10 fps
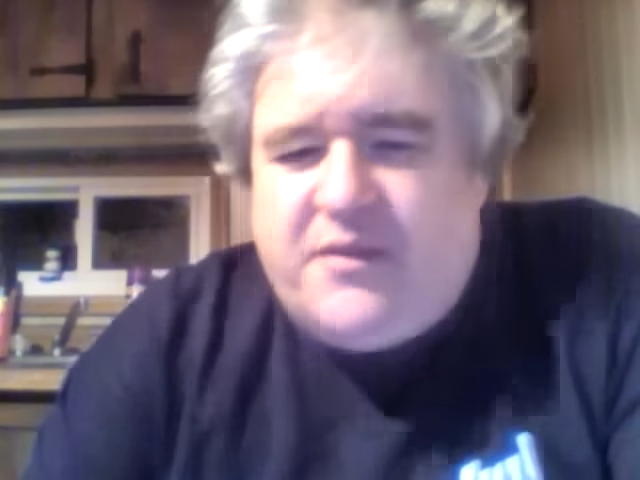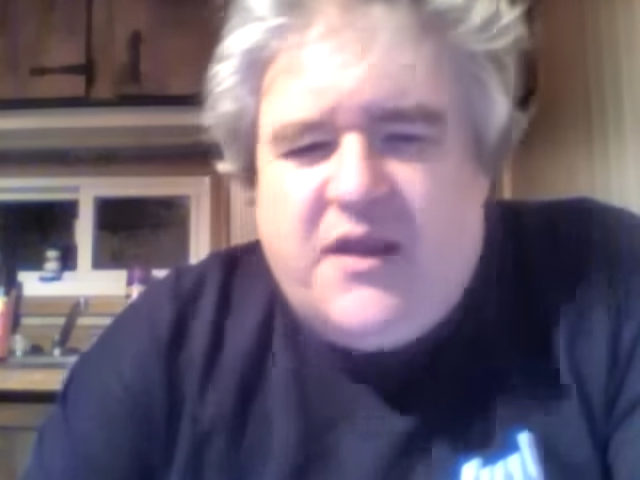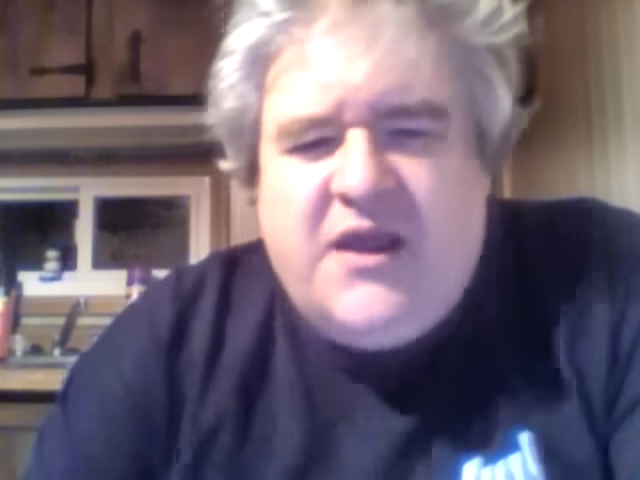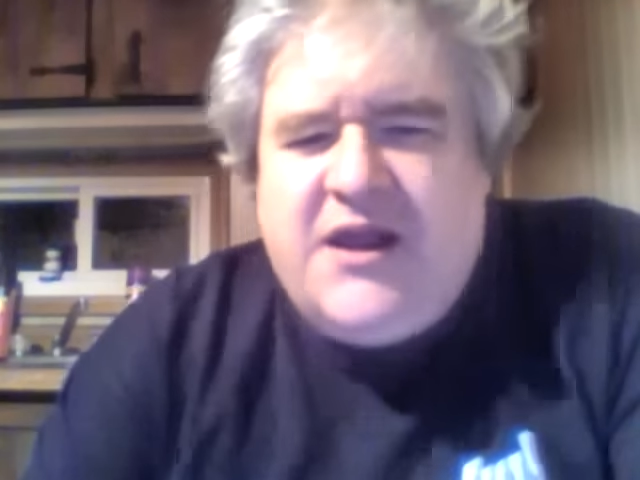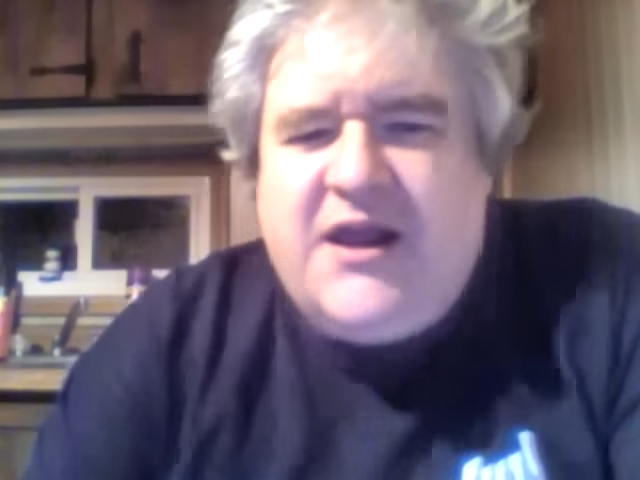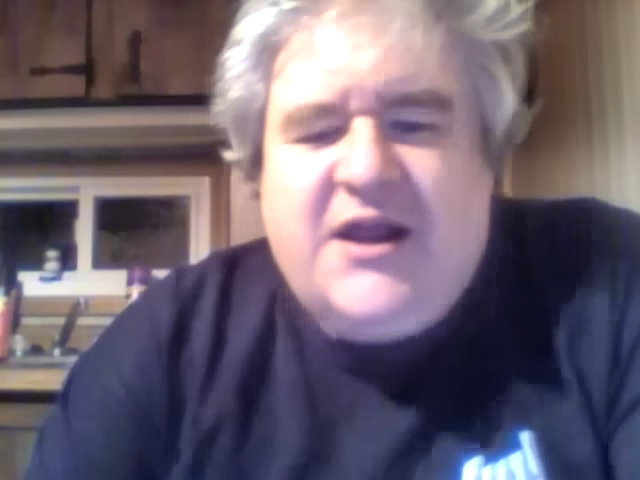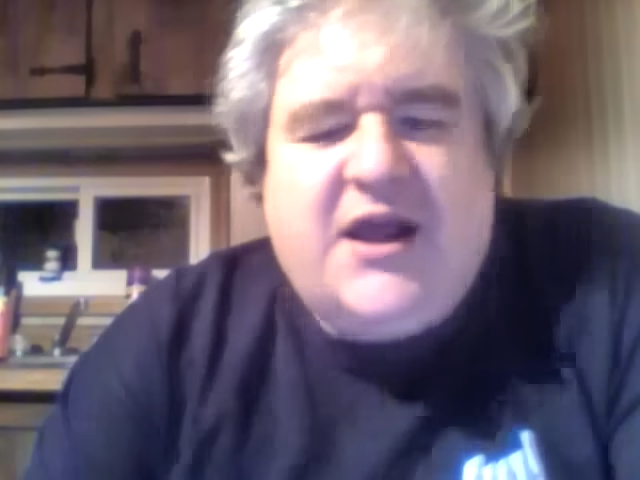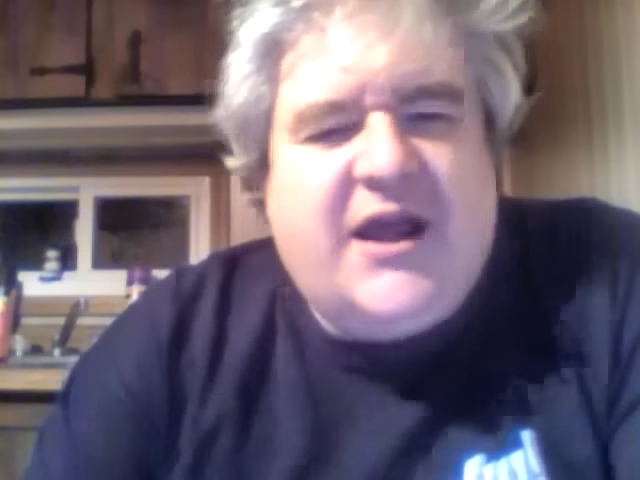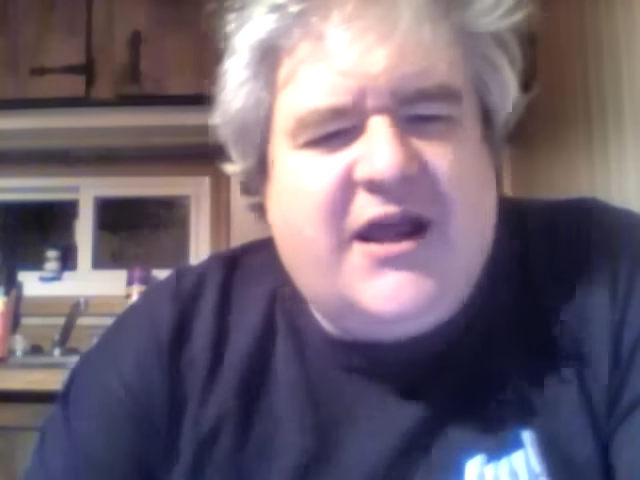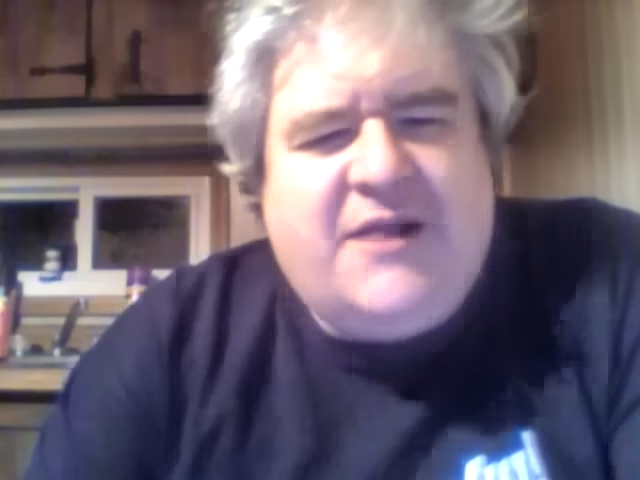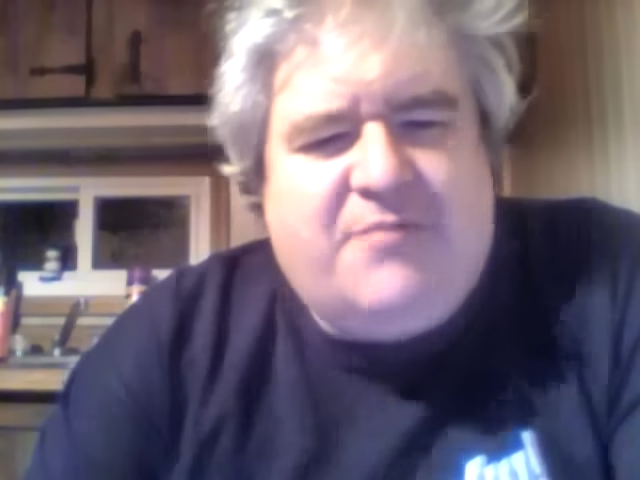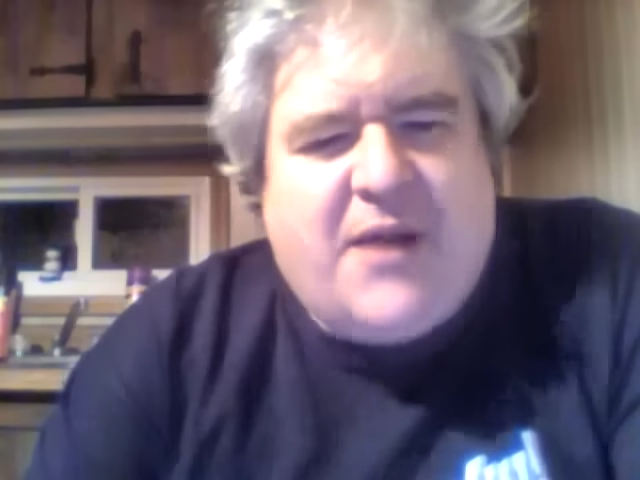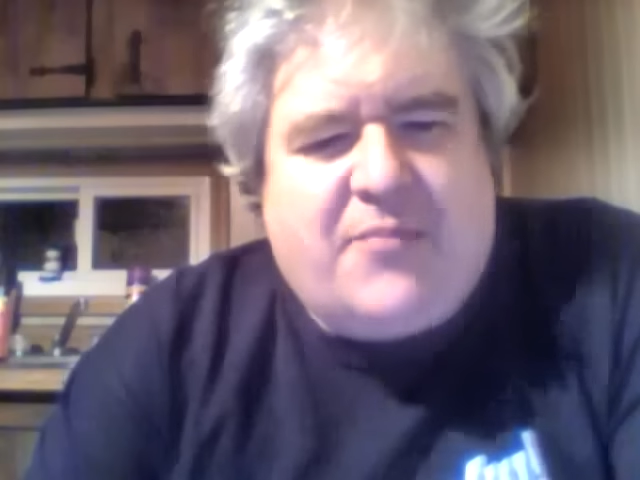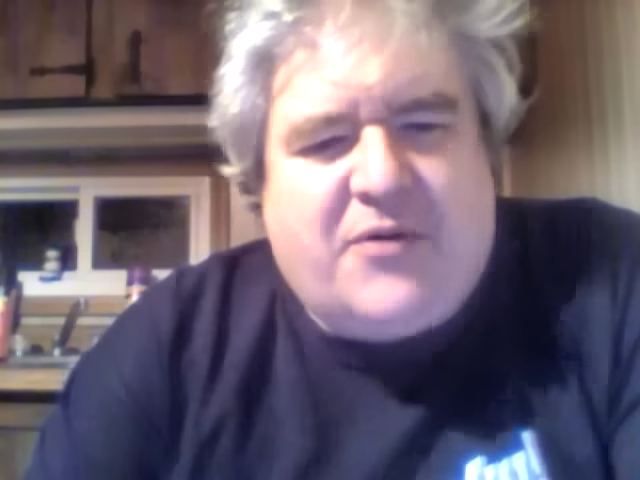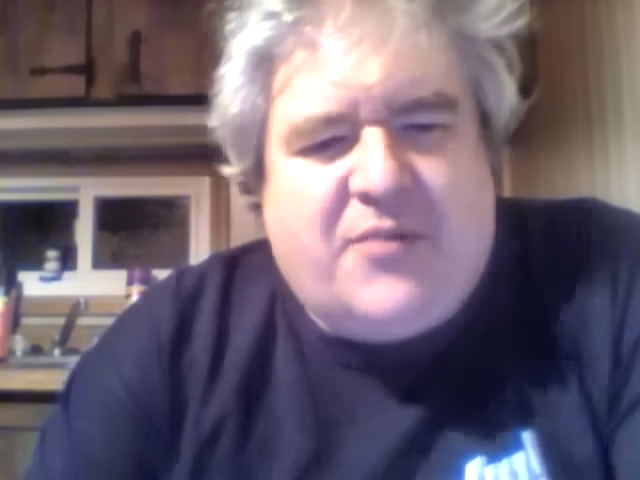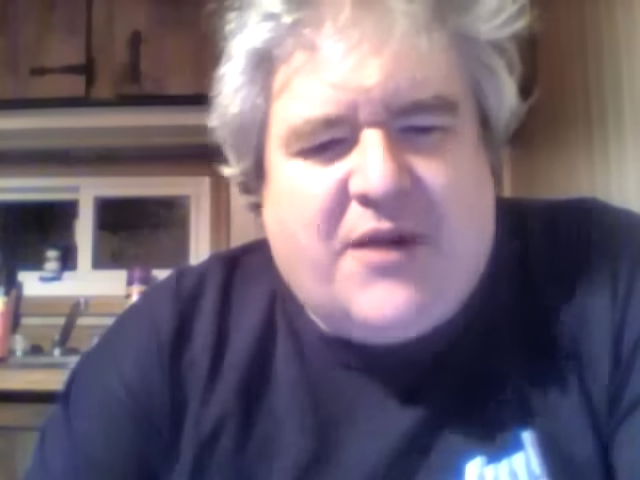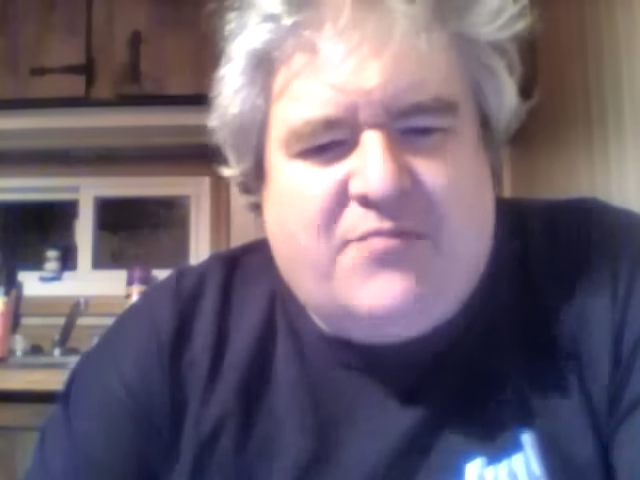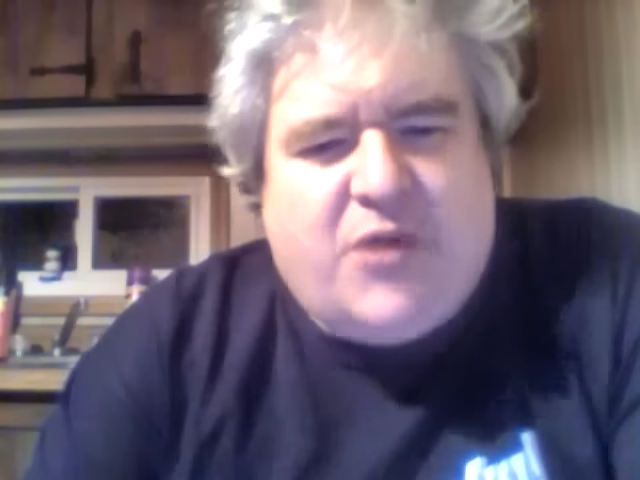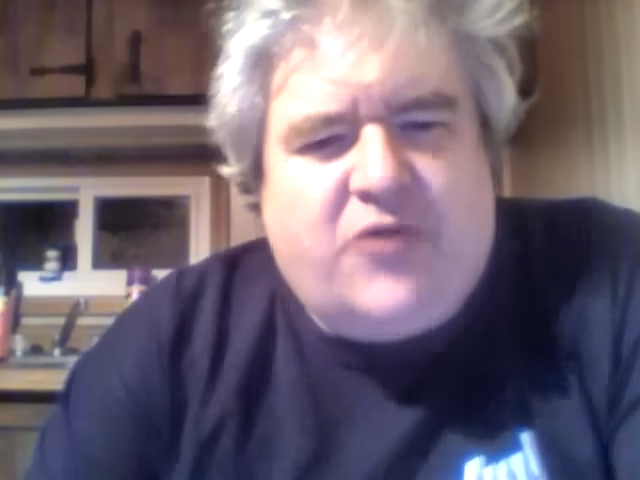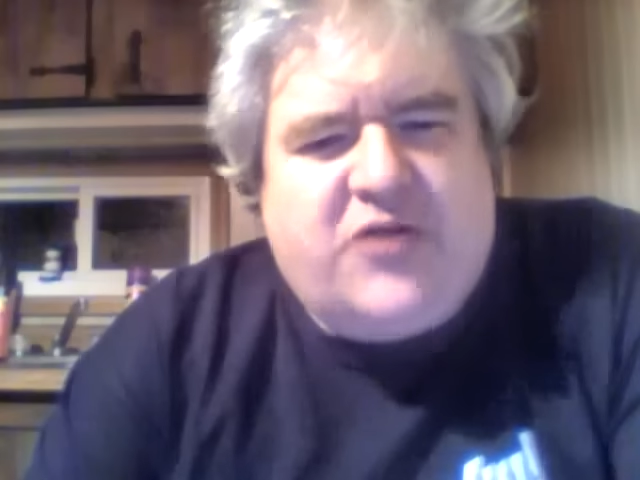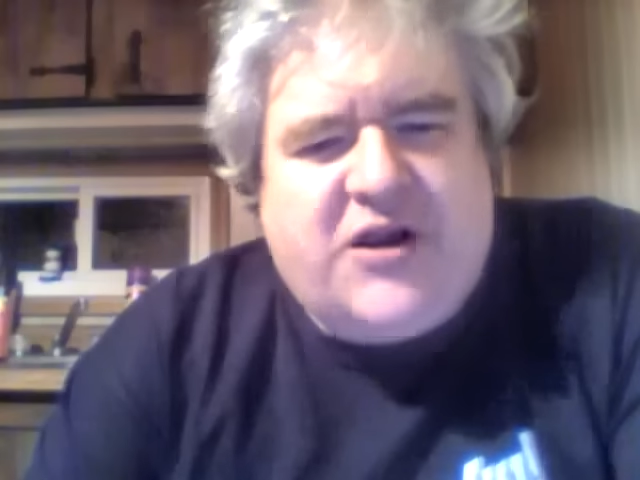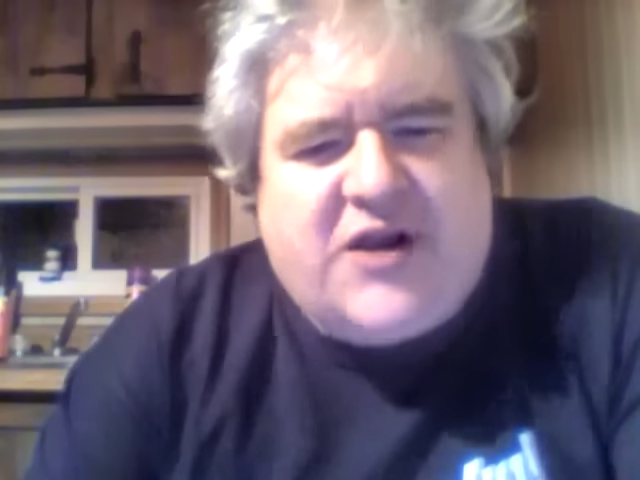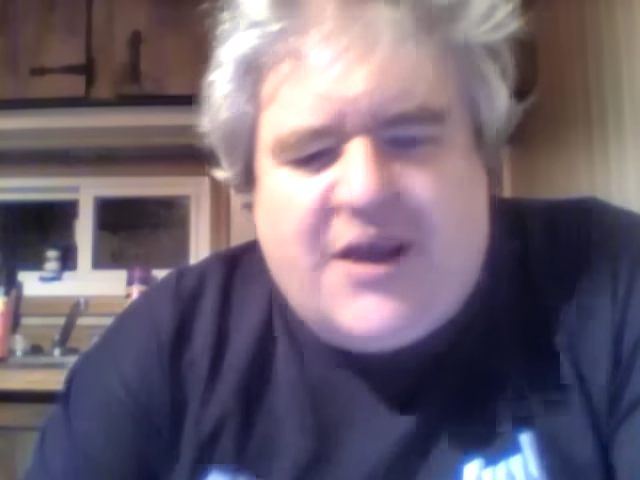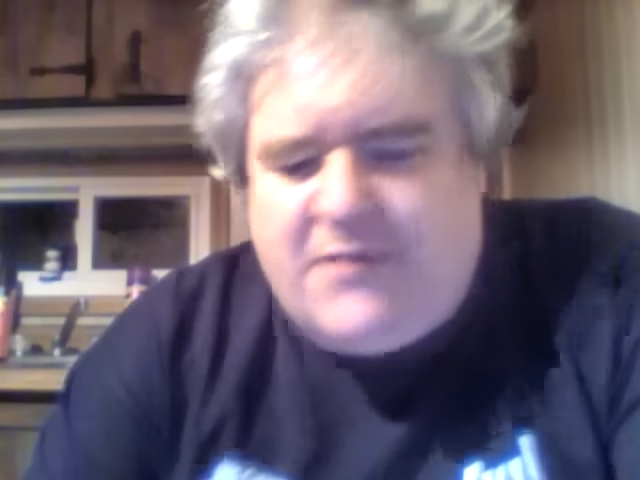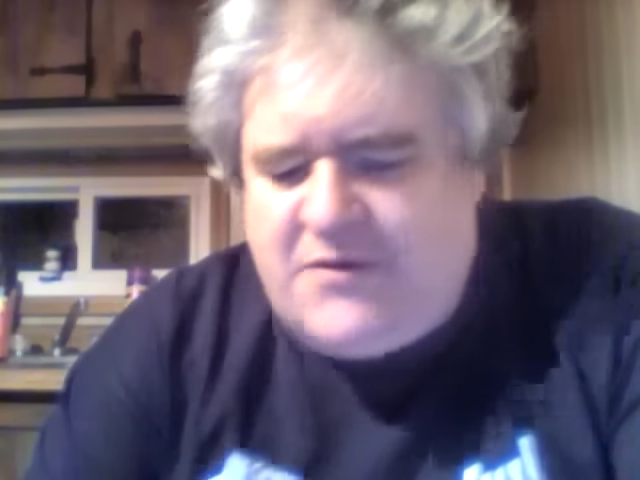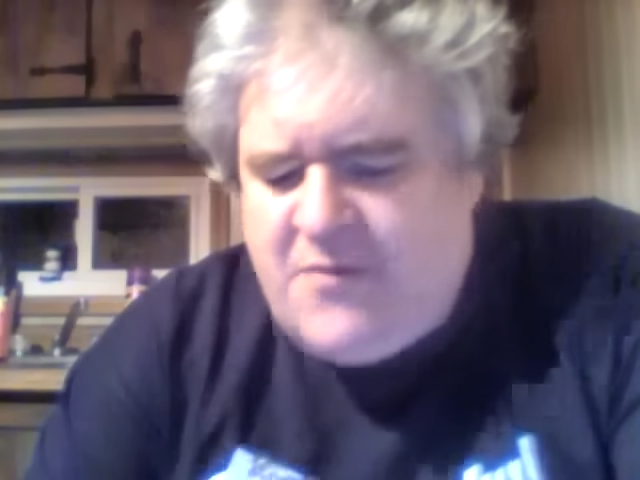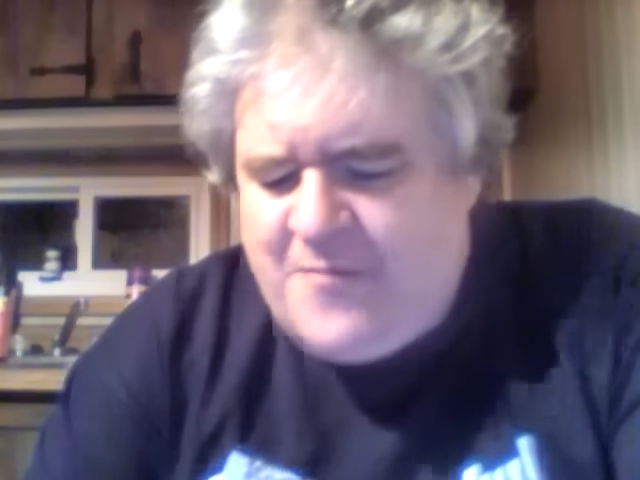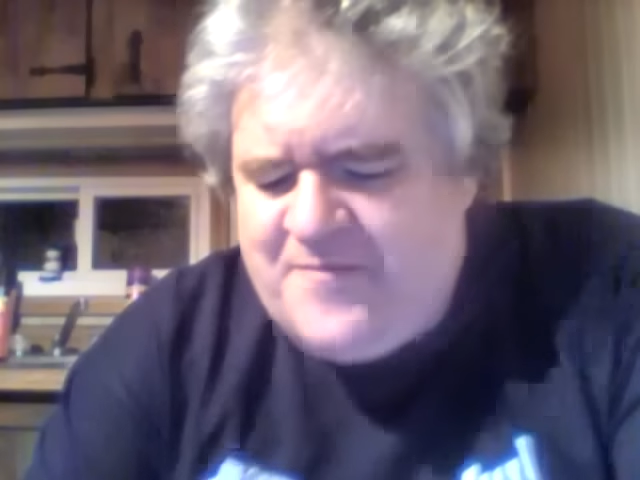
Yeah, a hint of pepper, but mostly lemon.